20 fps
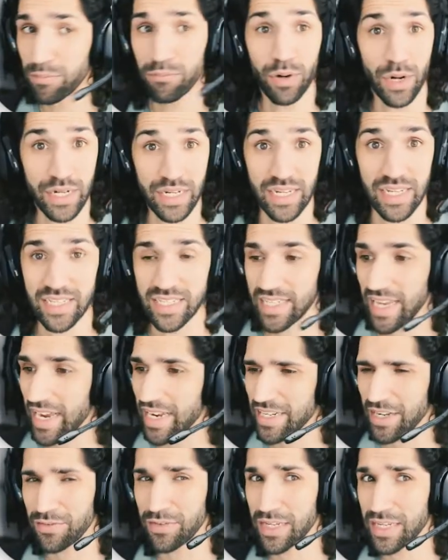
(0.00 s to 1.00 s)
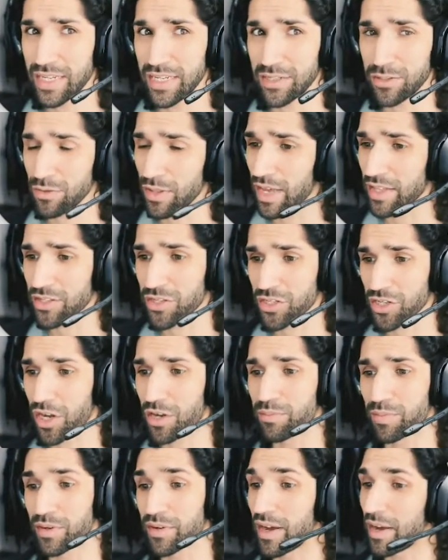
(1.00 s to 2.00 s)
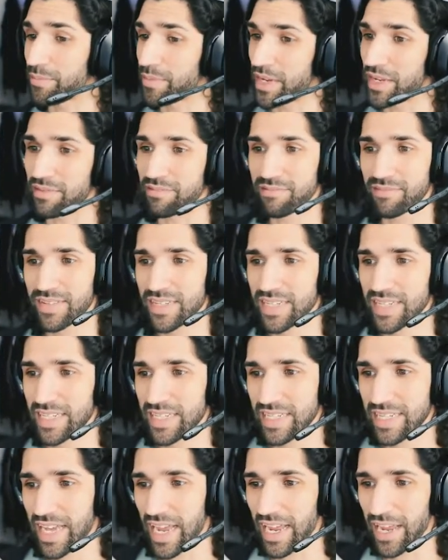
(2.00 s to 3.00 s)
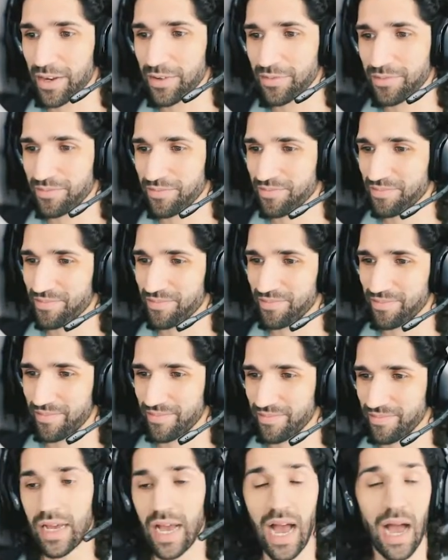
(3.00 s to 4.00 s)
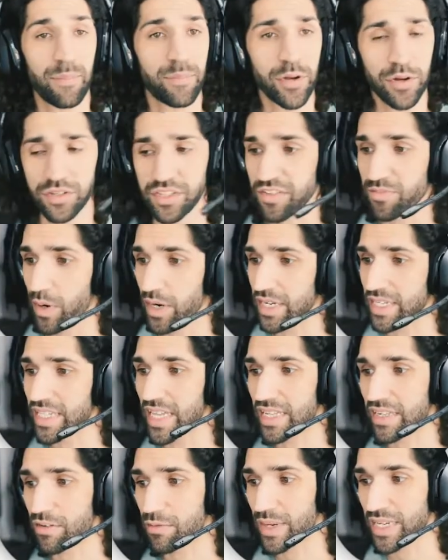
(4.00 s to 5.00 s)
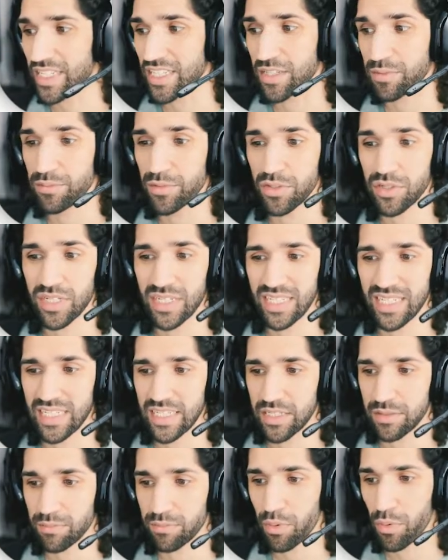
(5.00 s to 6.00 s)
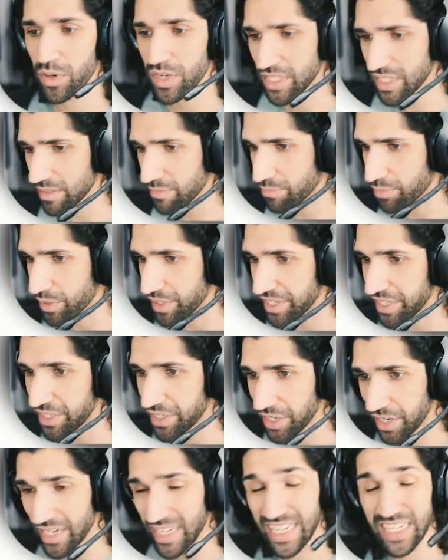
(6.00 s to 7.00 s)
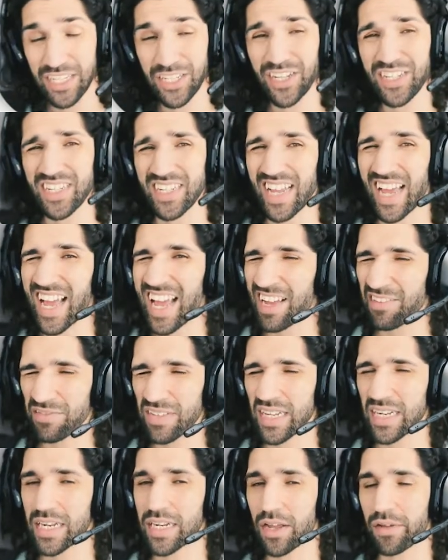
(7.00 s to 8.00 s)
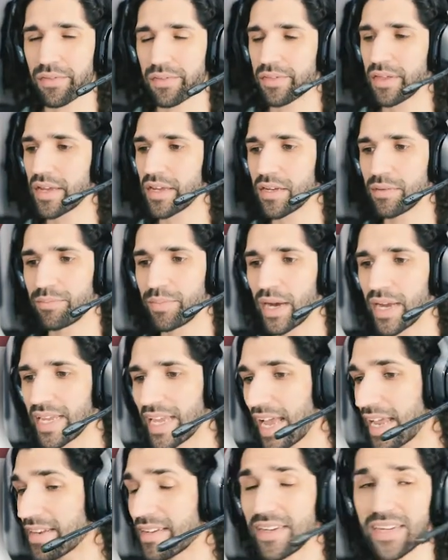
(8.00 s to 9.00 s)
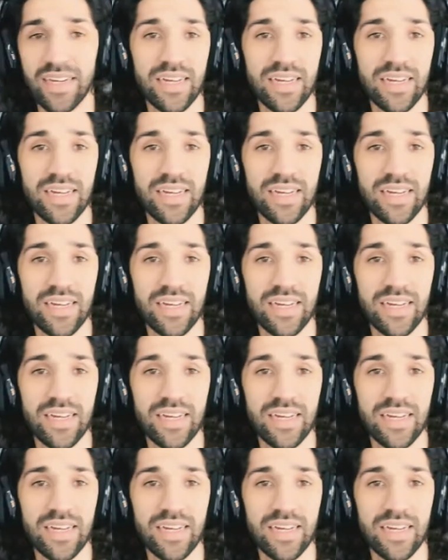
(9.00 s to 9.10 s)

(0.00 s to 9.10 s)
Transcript: Pretty insane. Don't think you can do that in the show, but I mean, hey ho. Our purity of body at 10th level makes us immune to disease and poison. Pretty good. He doesn't have that, I don't think, but again,